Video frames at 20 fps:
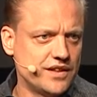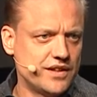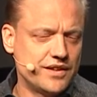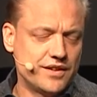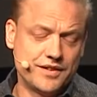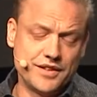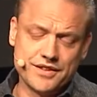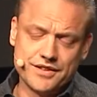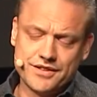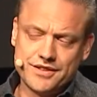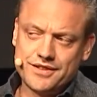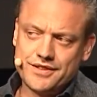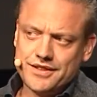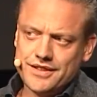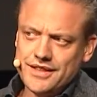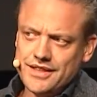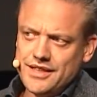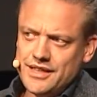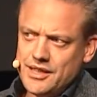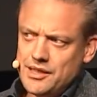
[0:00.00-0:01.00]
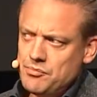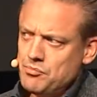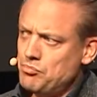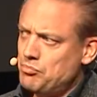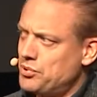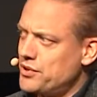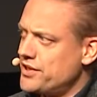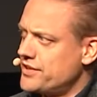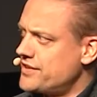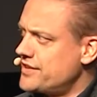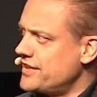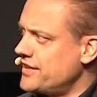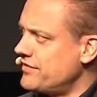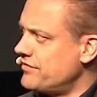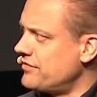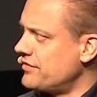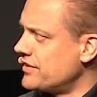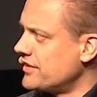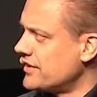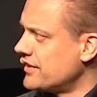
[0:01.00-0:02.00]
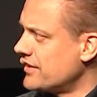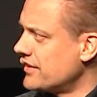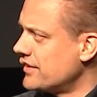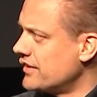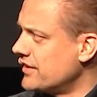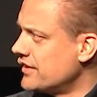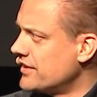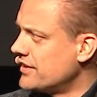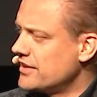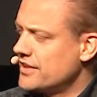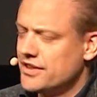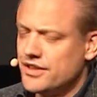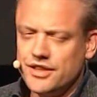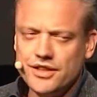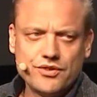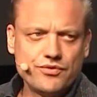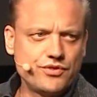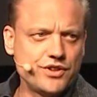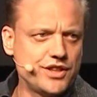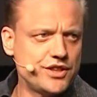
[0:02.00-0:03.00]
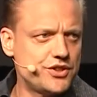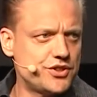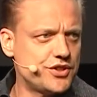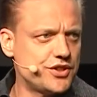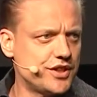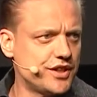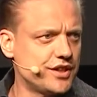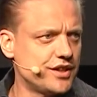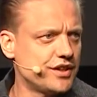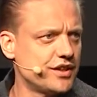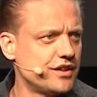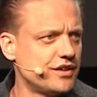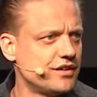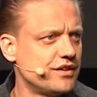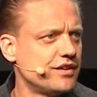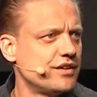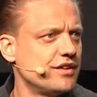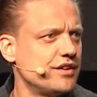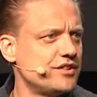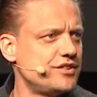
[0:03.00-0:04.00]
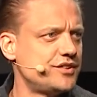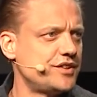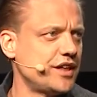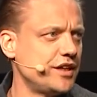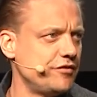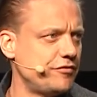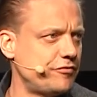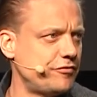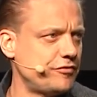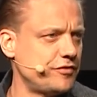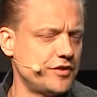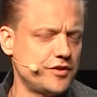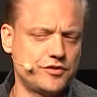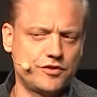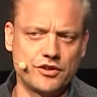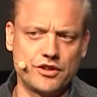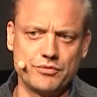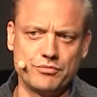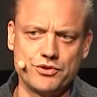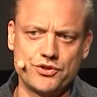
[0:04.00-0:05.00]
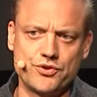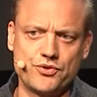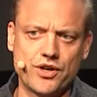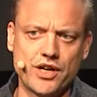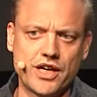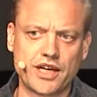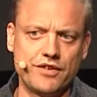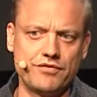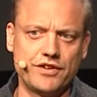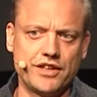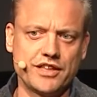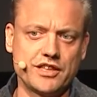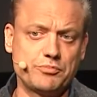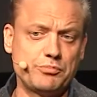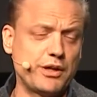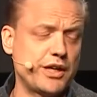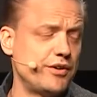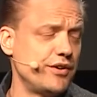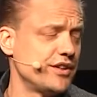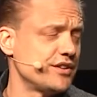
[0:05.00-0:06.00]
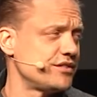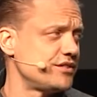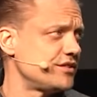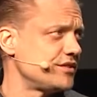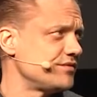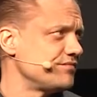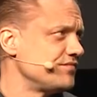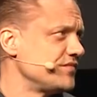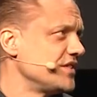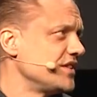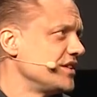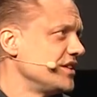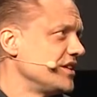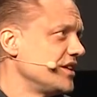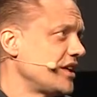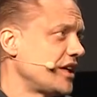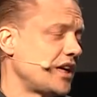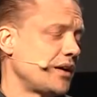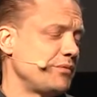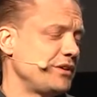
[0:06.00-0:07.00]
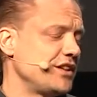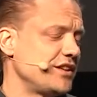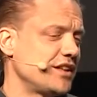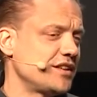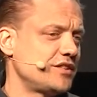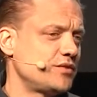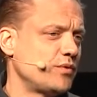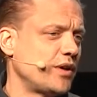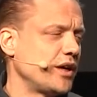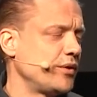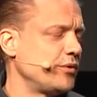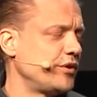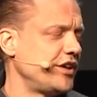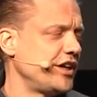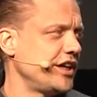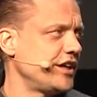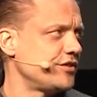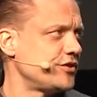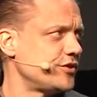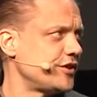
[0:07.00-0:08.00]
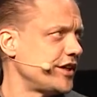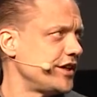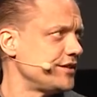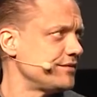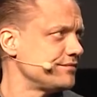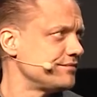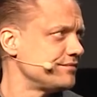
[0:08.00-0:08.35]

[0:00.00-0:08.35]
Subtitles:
This is imperative in reaching a safe autonomous drive experience. And I mean, that's why we're here today.